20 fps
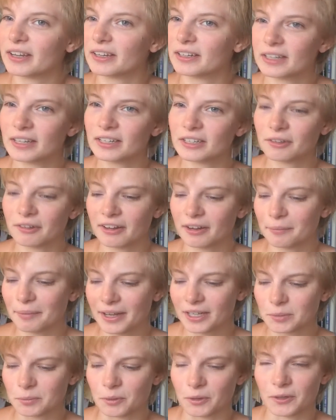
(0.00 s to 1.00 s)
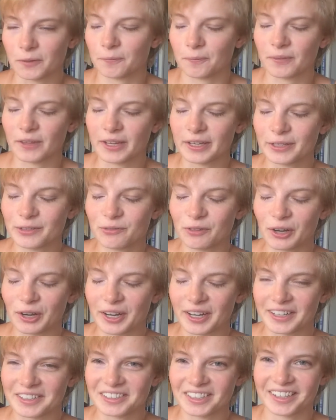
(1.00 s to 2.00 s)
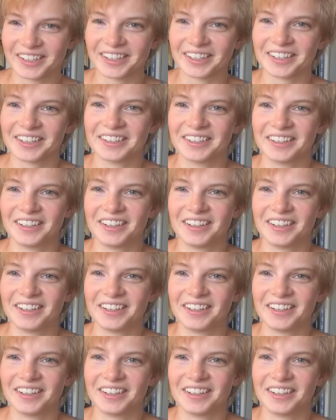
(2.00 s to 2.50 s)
and then you get a passport. It's very exciting.